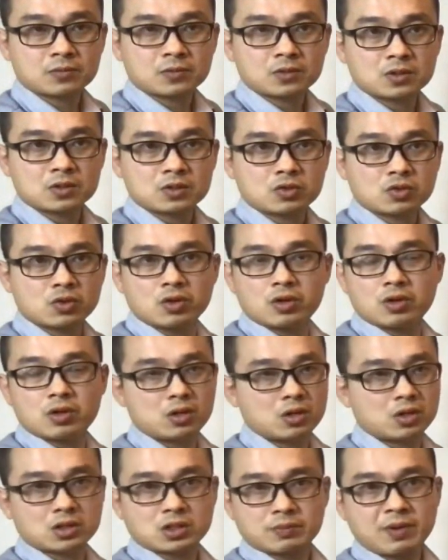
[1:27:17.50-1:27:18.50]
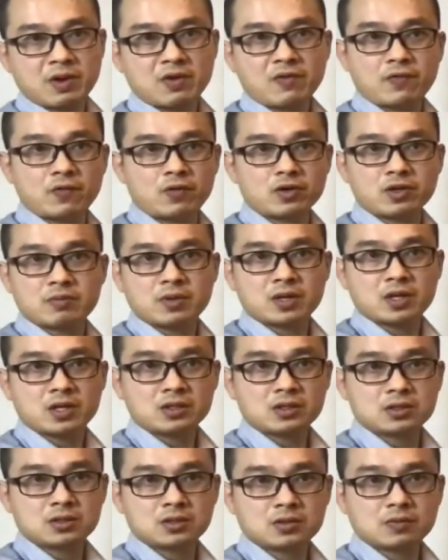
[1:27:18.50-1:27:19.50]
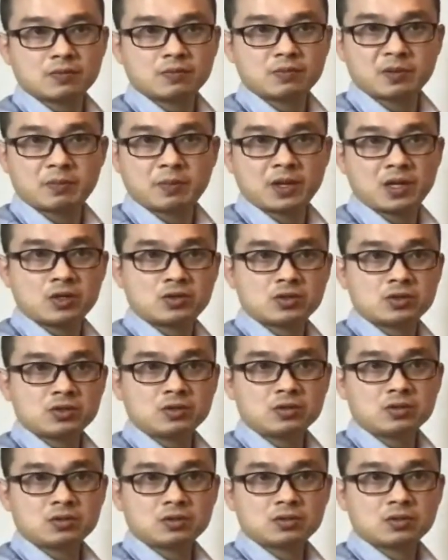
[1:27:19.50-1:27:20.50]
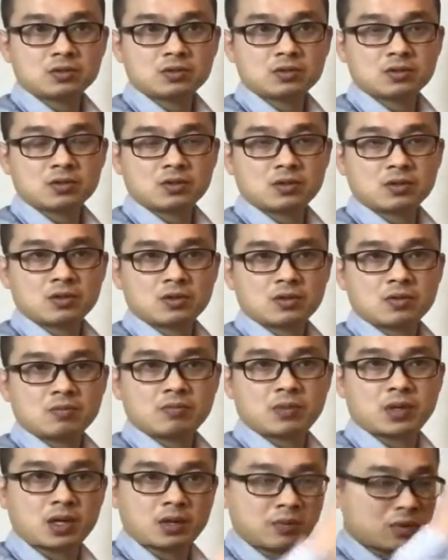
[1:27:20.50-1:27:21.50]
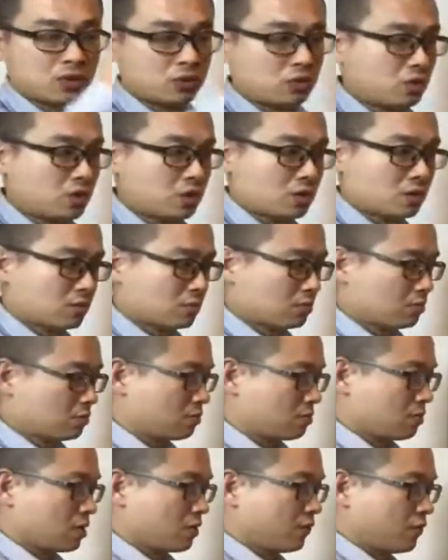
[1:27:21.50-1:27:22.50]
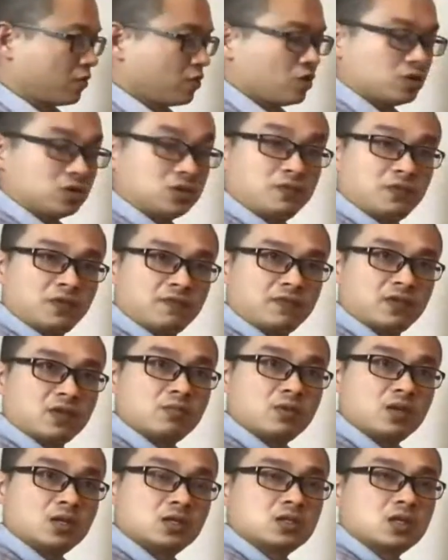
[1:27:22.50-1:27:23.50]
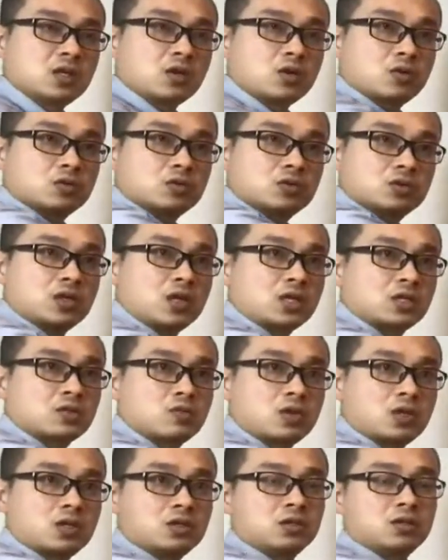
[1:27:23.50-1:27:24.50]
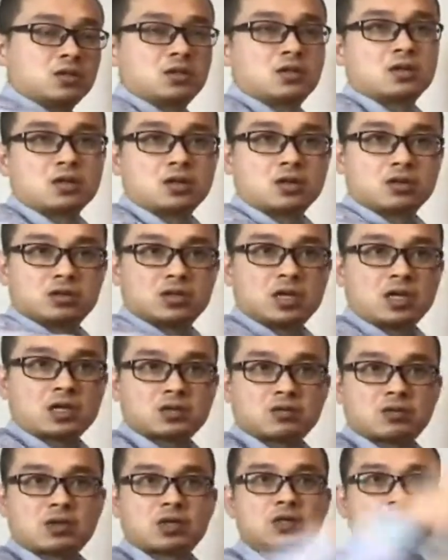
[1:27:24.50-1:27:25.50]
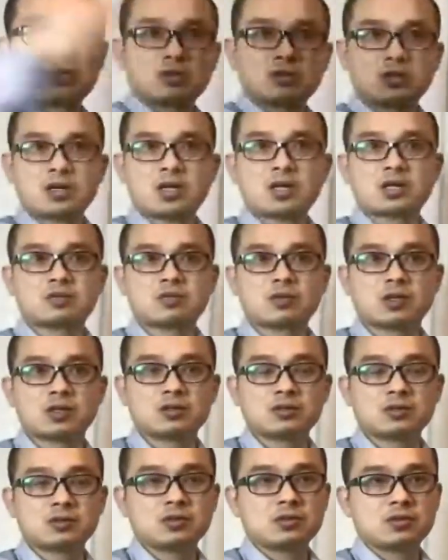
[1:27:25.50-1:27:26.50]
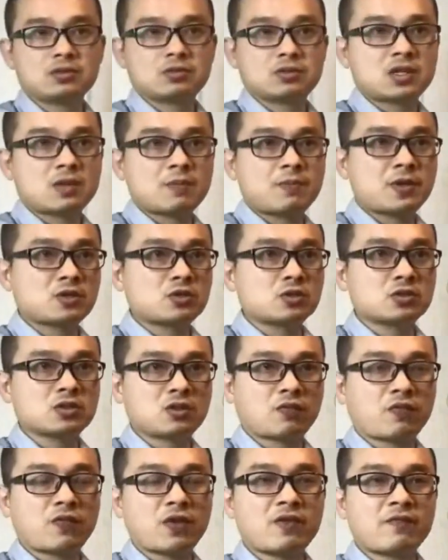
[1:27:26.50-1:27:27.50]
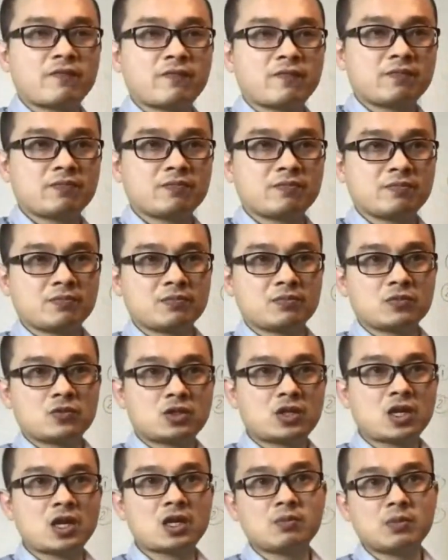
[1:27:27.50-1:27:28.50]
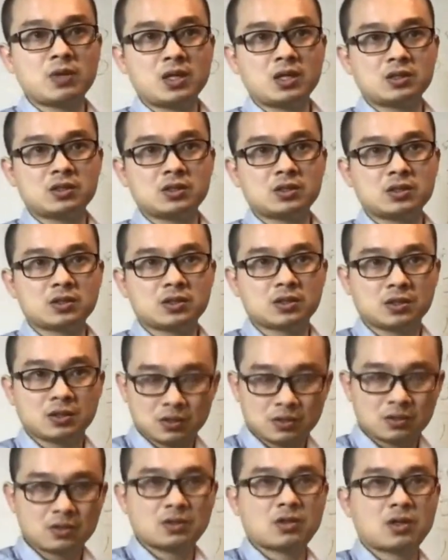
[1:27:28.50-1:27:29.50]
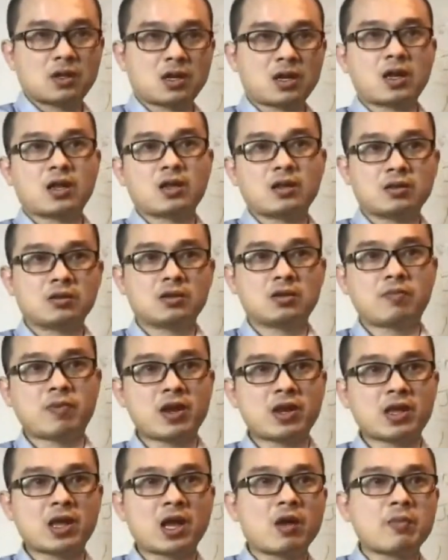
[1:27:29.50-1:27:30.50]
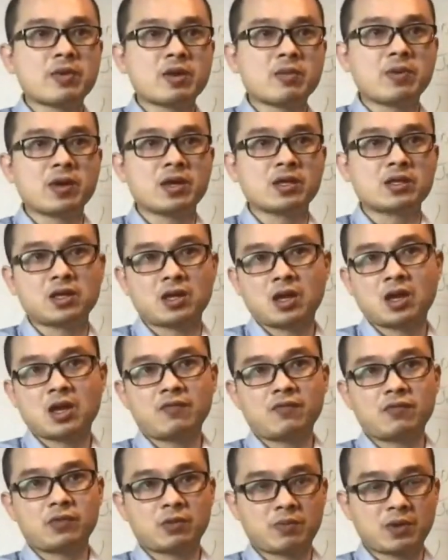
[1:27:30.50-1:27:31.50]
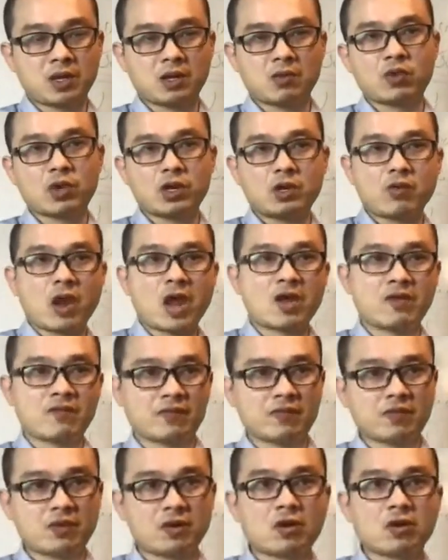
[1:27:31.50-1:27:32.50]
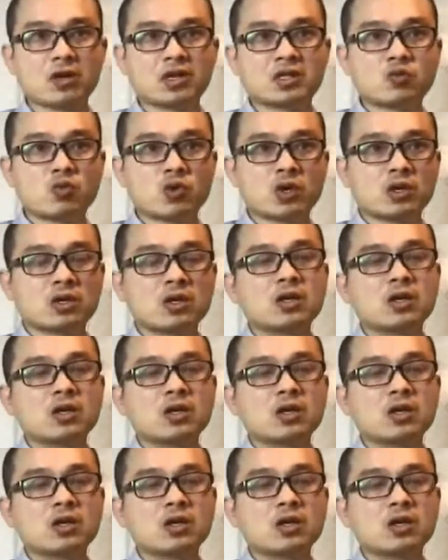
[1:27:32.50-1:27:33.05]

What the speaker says: So it's about 40 minutes per patient. But in between, I finish 15 minutes, I go to the next one, go to the next one, go to the next one. Some patients is 5 to 10 minutes. And depending how many beds I have, depending whether I have colleagues work